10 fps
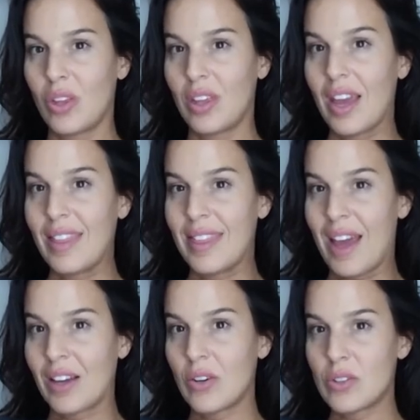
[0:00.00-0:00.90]
and that
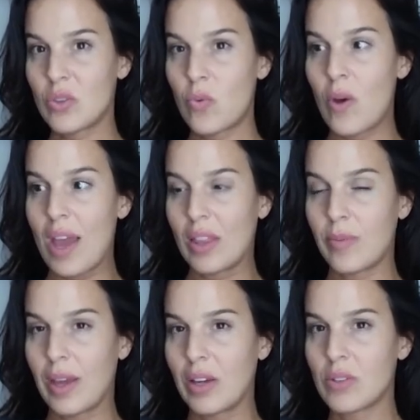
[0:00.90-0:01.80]
goes away, the
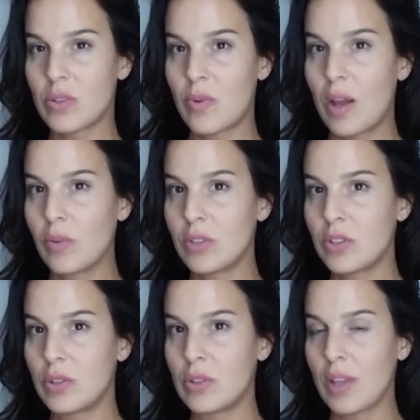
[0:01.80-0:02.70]
pain goes away once you
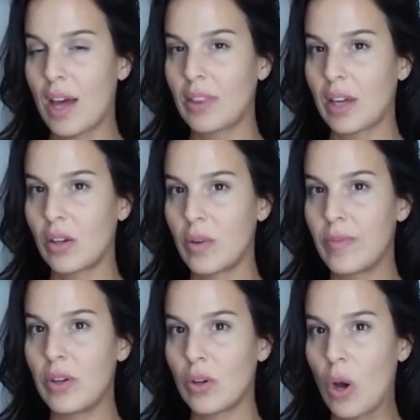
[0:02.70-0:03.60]
do that, that could be your
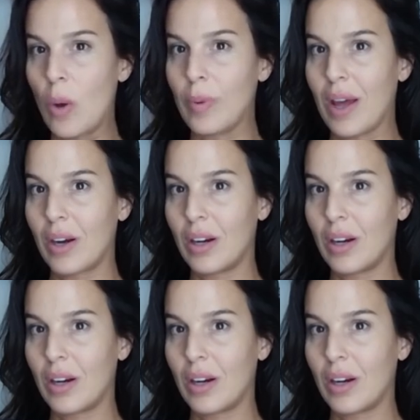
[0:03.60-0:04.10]
gallbladder.